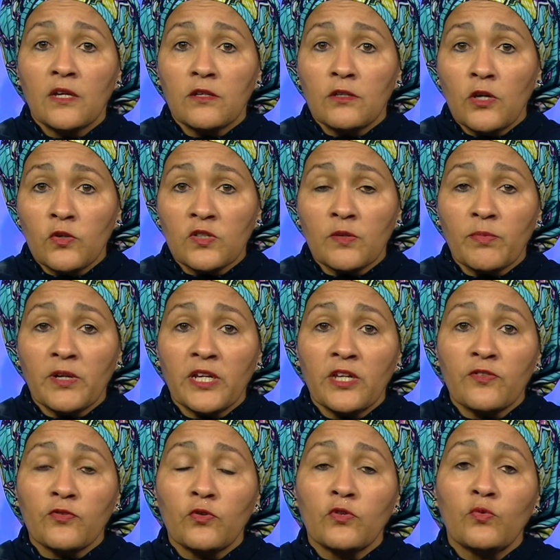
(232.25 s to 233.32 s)
notably
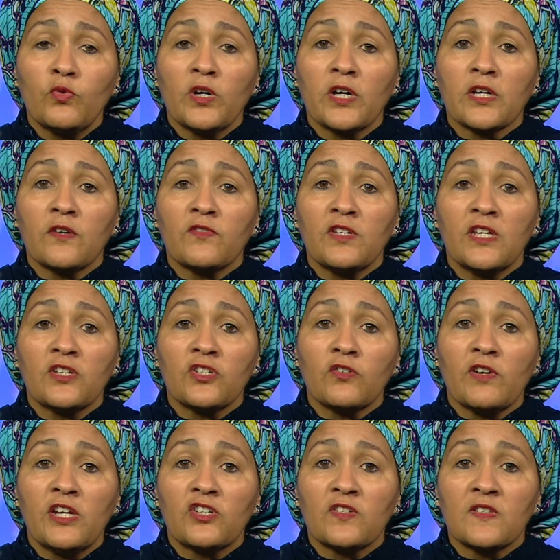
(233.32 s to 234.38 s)
through the work of the
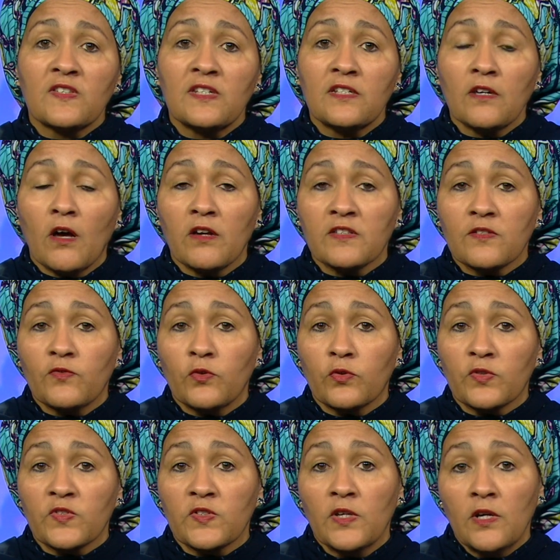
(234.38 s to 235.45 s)
Interagency Task
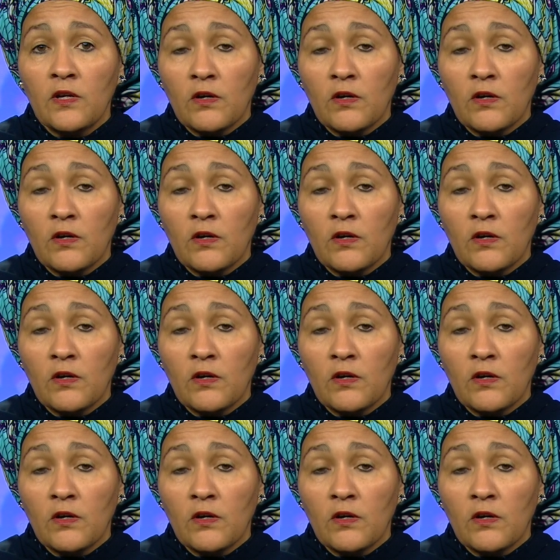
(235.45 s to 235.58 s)
Force